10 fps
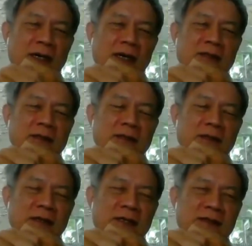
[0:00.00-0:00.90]
And
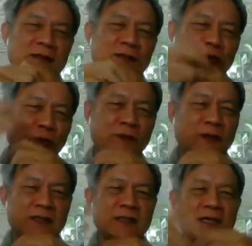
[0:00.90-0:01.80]

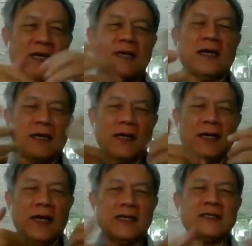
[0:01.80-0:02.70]
university,
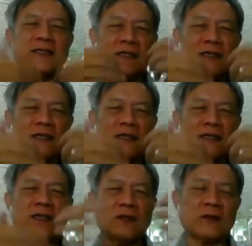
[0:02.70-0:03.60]
at least in the university,